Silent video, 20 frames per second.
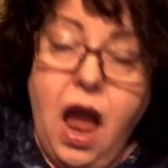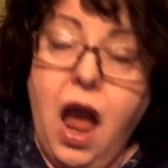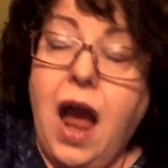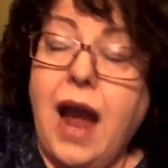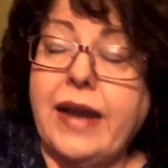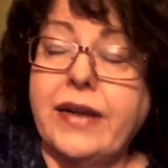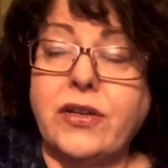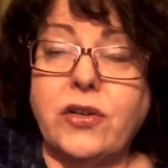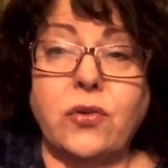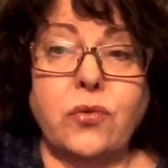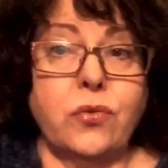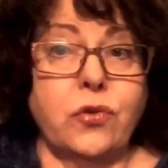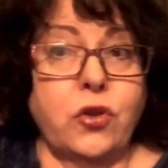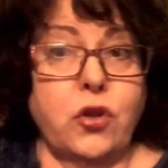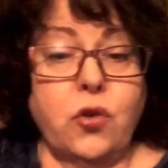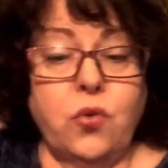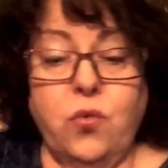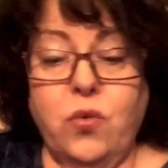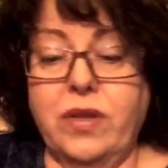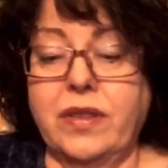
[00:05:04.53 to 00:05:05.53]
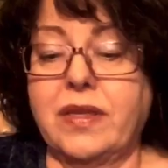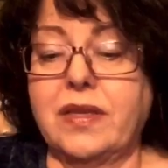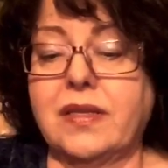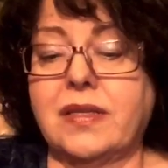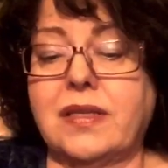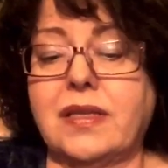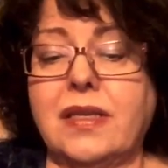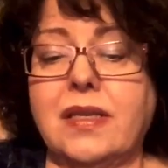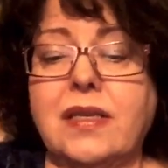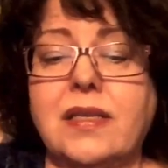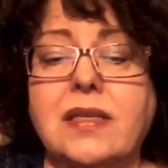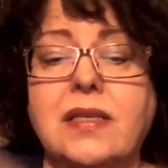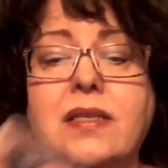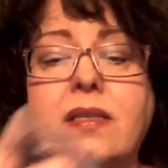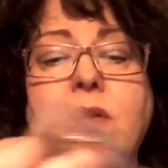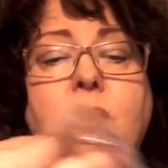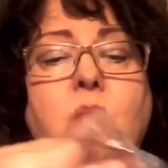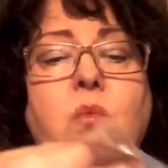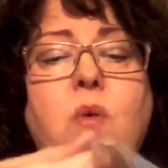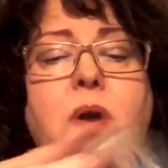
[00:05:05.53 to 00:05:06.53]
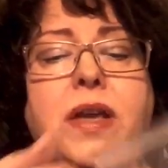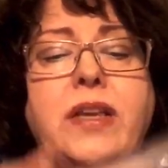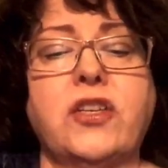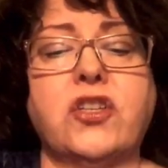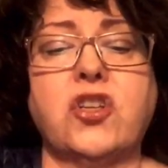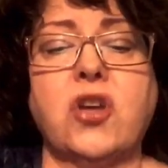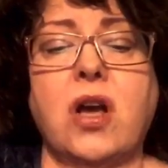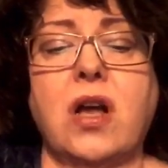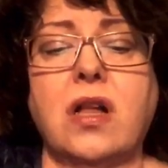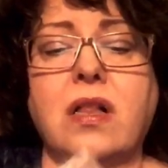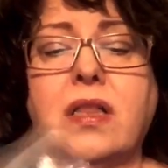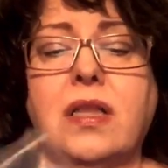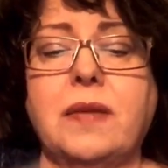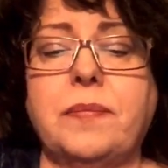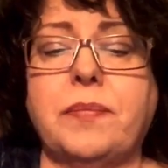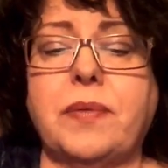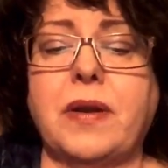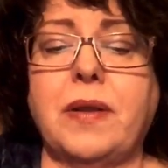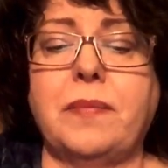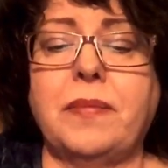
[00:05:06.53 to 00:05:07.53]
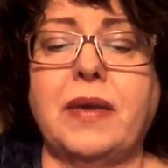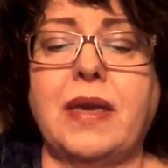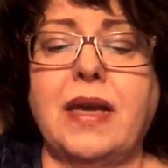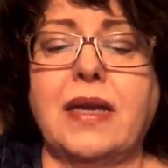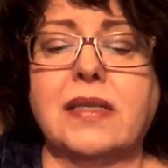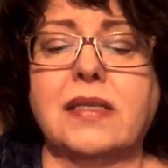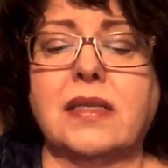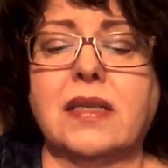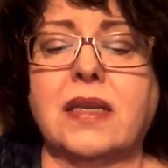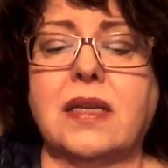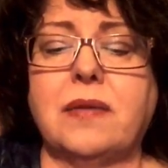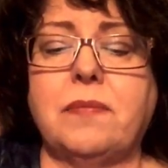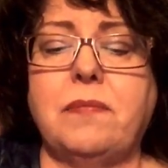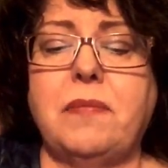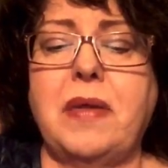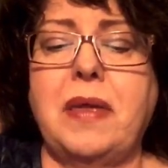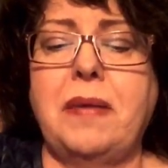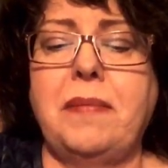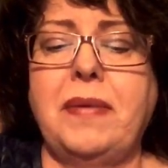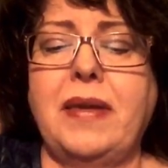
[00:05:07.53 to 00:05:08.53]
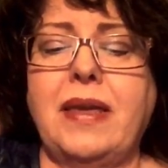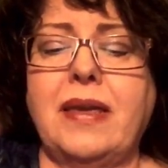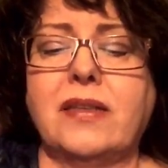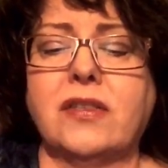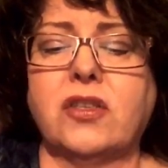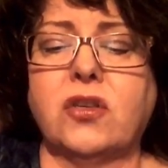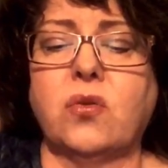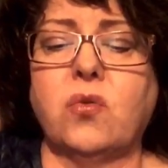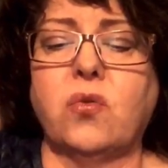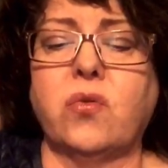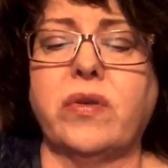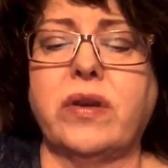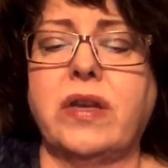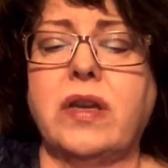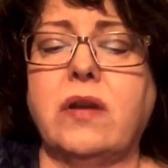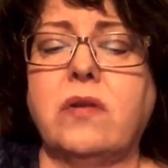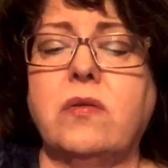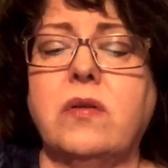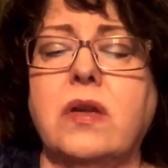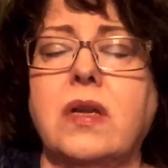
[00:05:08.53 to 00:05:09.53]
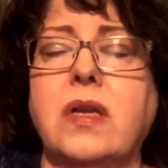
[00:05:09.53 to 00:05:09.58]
I don't know what this is, white chocolate, but I'm guessing it maybe is an Oreo